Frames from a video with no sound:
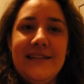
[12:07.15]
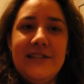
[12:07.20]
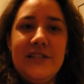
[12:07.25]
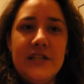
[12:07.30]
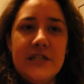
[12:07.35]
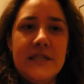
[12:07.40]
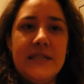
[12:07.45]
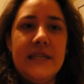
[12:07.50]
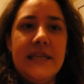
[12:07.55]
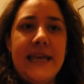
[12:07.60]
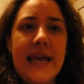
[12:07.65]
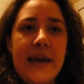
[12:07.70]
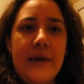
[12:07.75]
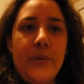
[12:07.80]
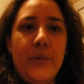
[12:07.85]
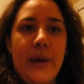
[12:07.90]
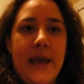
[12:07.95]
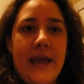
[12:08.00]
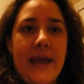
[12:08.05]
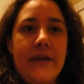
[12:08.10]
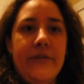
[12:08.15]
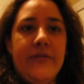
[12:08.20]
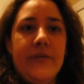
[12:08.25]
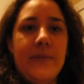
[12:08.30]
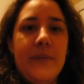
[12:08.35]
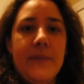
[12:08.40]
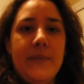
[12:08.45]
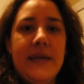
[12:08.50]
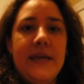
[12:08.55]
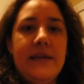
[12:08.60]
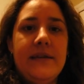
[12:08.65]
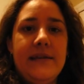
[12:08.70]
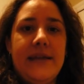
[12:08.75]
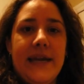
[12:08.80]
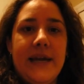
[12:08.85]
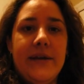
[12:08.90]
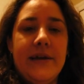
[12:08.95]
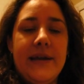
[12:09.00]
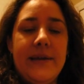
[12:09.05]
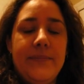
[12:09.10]
just get away from the meat and
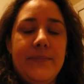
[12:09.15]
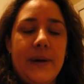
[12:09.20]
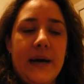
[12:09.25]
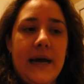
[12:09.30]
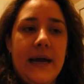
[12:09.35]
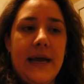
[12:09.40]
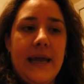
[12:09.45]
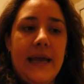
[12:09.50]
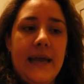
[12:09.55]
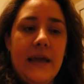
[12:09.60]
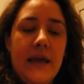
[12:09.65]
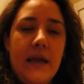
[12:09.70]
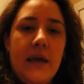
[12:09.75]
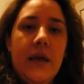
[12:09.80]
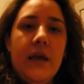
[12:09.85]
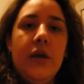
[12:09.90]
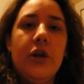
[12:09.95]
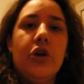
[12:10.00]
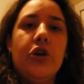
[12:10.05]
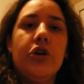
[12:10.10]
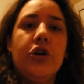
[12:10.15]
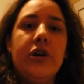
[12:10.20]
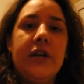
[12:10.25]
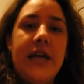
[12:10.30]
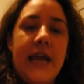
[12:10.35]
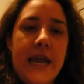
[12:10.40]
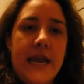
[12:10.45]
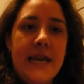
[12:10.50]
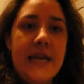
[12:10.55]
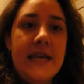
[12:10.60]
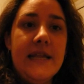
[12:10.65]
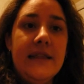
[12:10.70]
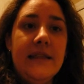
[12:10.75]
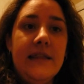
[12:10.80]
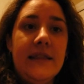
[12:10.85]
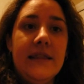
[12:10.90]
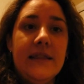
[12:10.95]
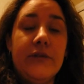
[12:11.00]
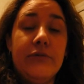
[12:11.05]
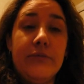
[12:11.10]
dairy by creating
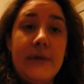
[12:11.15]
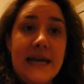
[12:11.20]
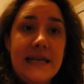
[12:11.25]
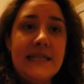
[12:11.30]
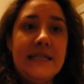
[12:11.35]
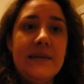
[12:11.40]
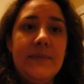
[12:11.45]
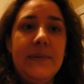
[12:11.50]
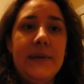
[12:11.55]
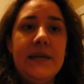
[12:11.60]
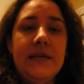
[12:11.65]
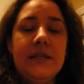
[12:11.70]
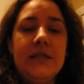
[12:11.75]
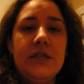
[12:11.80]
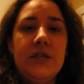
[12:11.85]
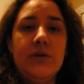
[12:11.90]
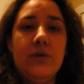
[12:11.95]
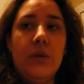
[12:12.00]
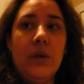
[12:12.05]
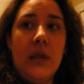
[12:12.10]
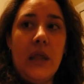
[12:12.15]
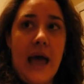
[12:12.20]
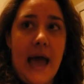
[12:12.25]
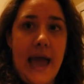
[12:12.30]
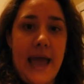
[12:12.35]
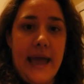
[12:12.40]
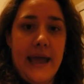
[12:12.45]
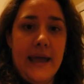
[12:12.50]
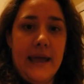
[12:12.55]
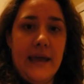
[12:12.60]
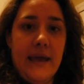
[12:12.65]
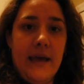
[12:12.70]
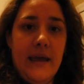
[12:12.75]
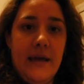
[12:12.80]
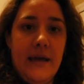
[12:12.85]
the recipes you like.